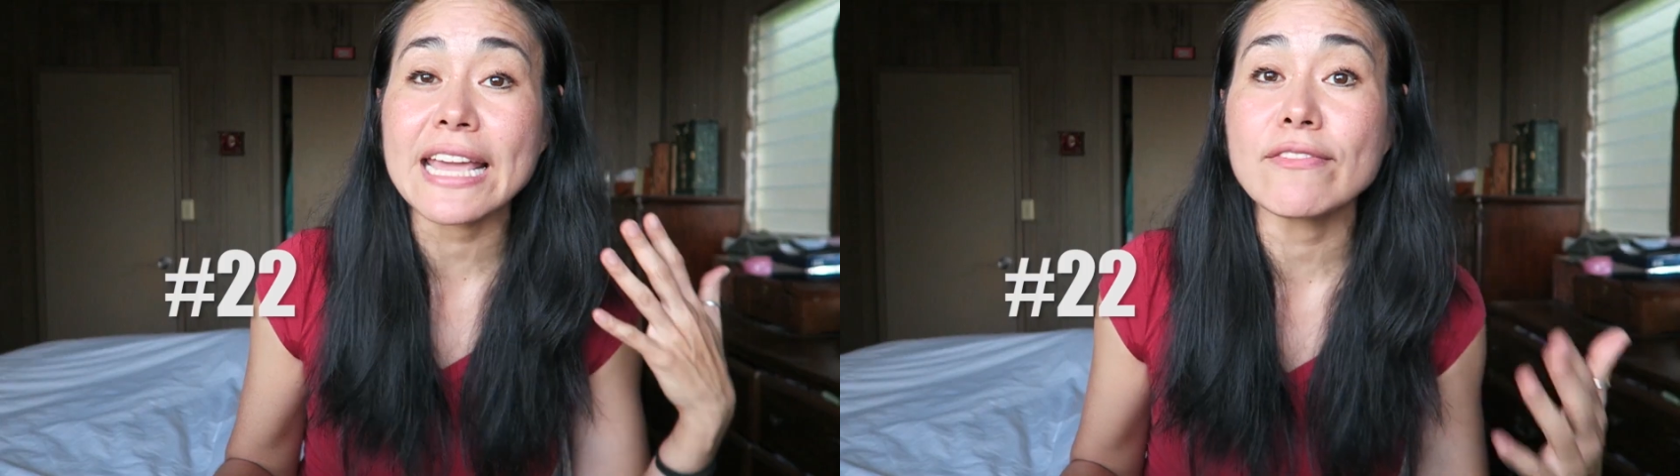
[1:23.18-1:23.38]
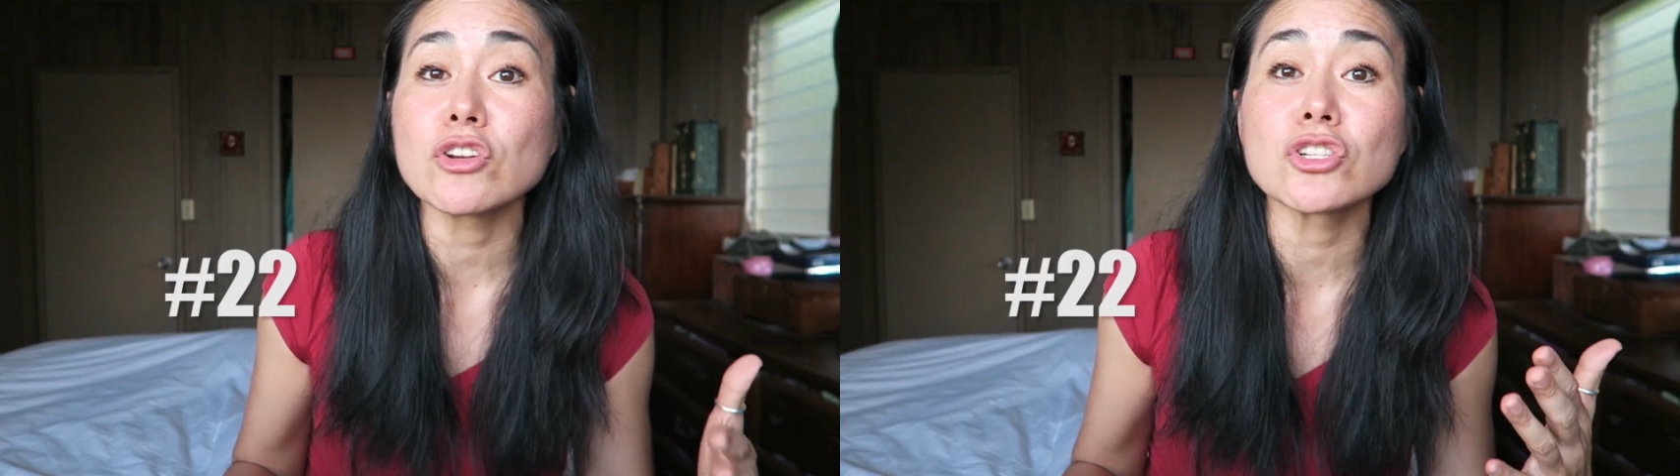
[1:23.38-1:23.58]

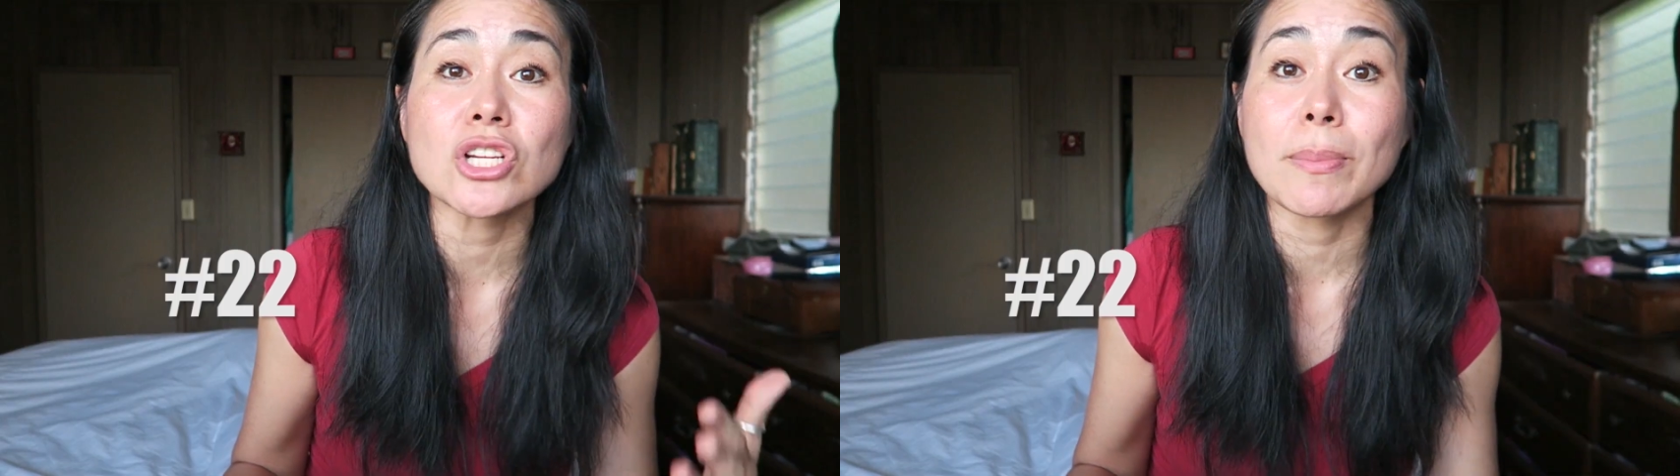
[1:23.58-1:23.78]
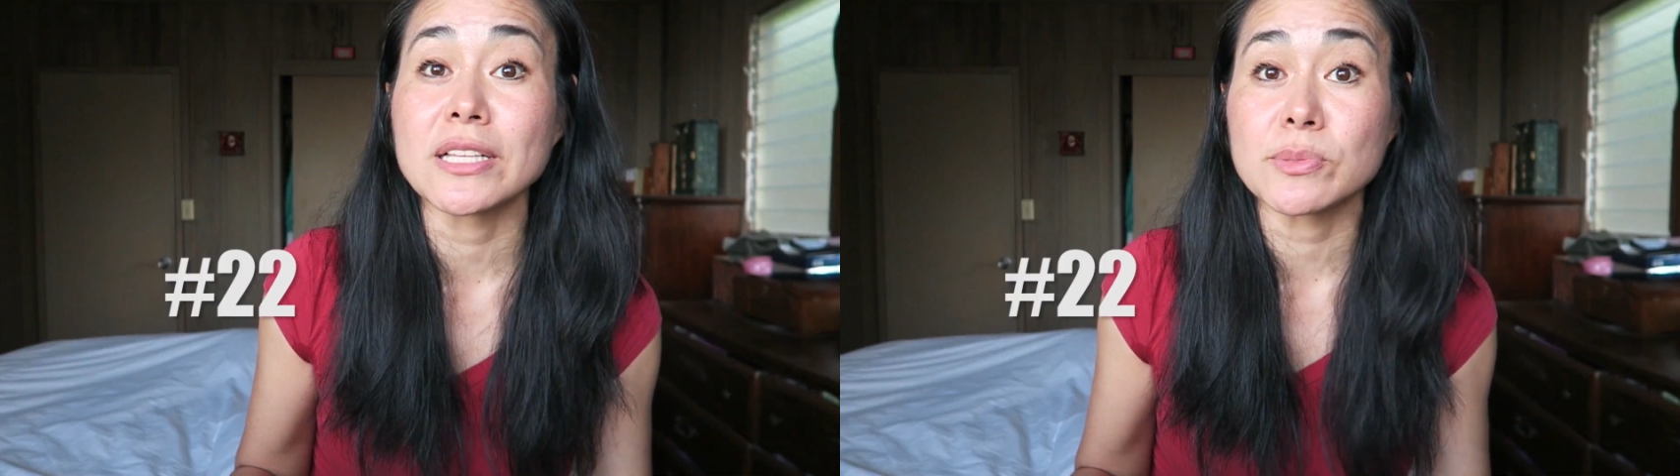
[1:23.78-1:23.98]
Save your
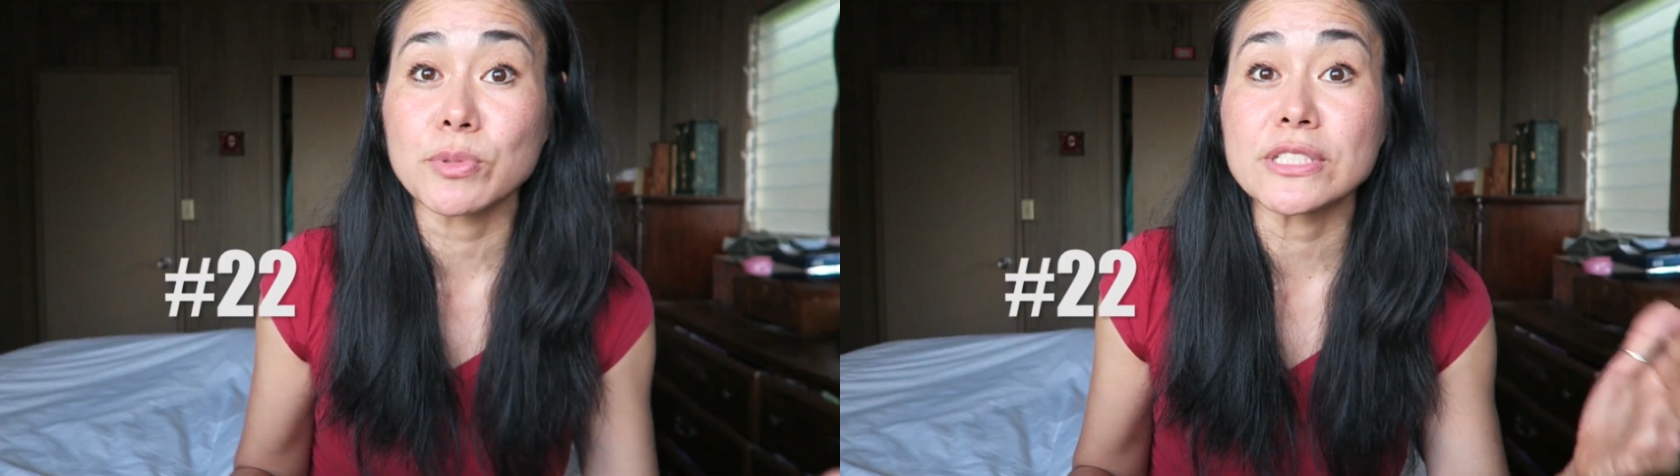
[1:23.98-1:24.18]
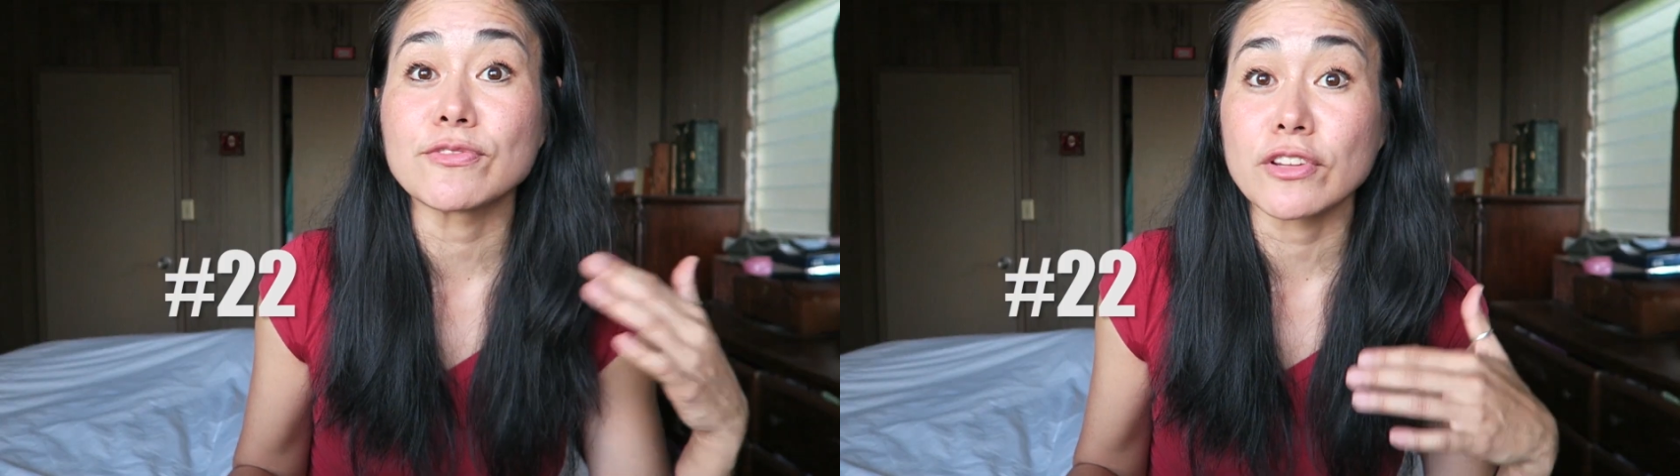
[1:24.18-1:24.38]
shopping
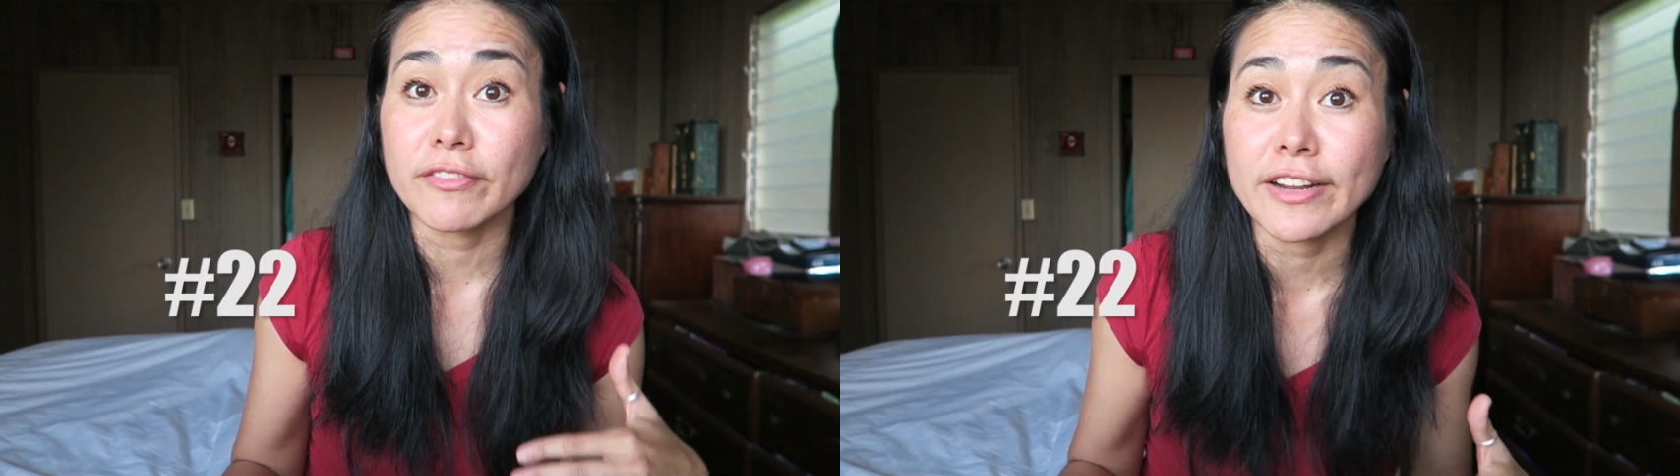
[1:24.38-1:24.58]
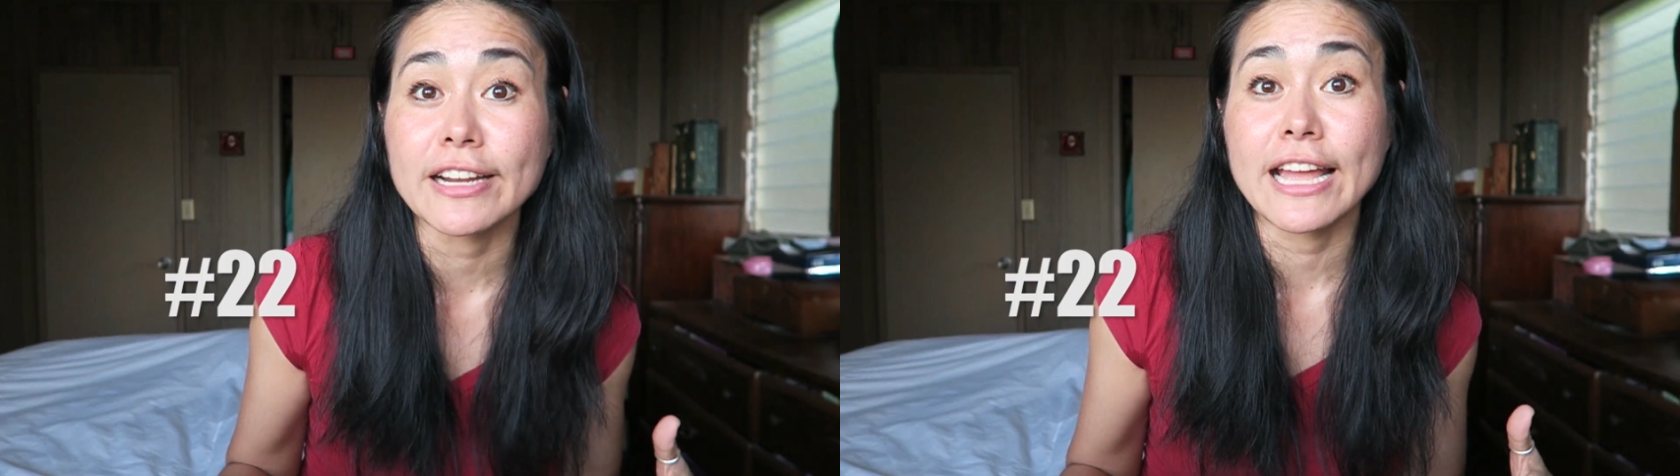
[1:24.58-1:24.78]
sprees for
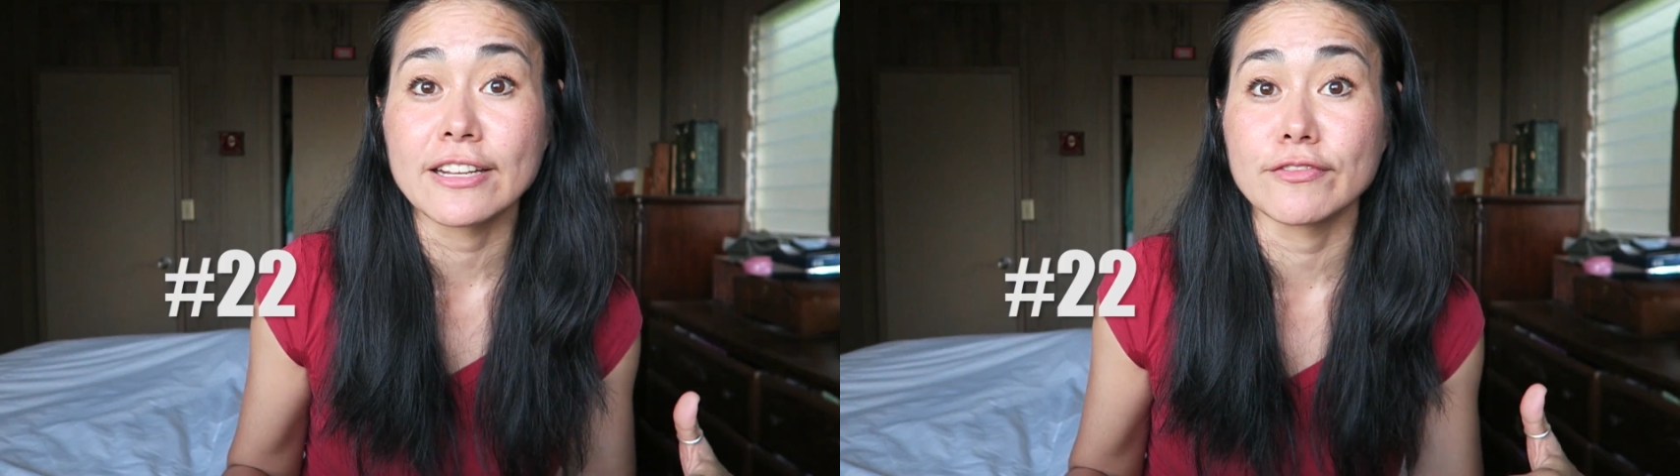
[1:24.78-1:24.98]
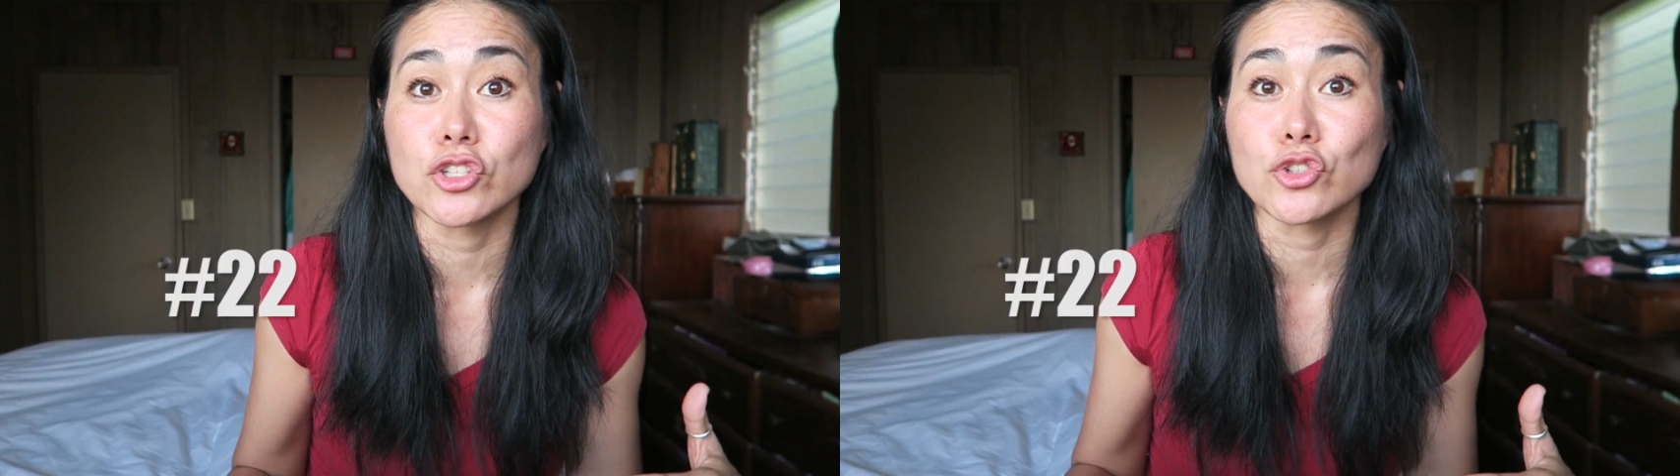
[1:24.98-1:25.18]
the very
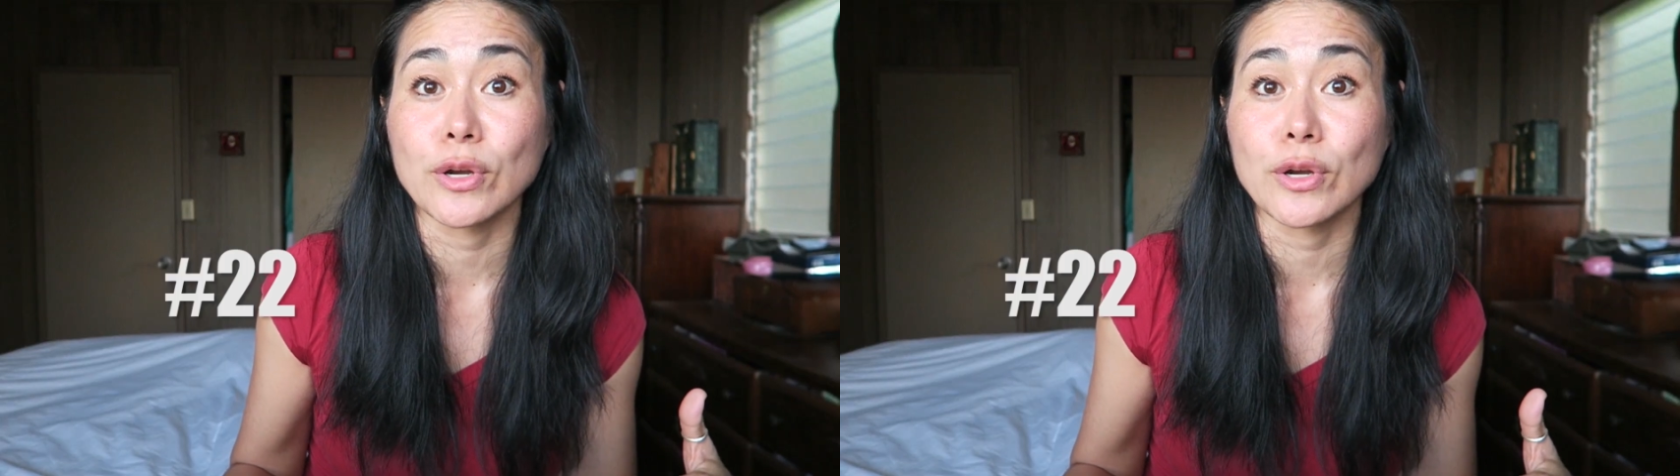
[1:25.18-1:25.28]
end of your